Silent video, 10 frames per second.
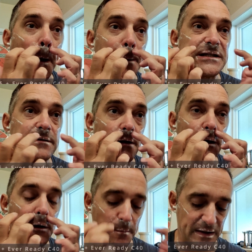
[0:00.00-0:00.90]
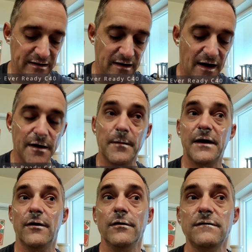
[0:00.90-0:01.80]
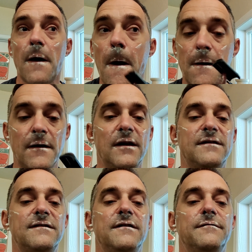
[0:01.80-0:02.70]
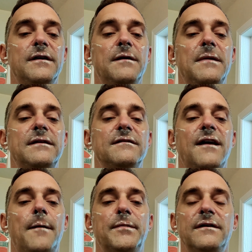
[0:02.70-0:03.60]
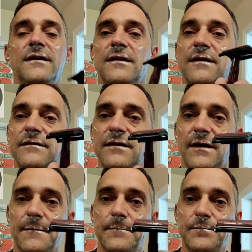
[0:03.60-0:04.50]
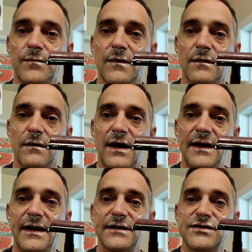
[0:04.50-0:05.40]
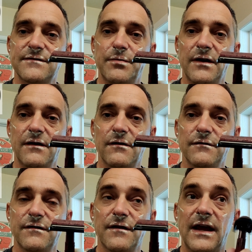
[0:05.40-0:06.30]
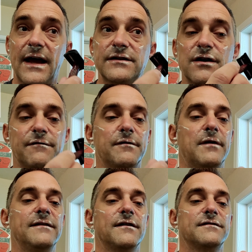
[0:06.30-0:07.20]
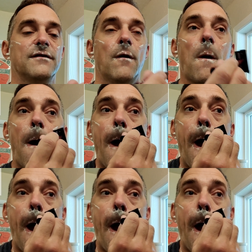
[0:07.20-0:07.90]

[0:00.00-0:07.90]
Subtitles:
There's still a little bit here under my nose. Let's see if we can make this happen. The cutting edge is pretty close to the edge of the razor, so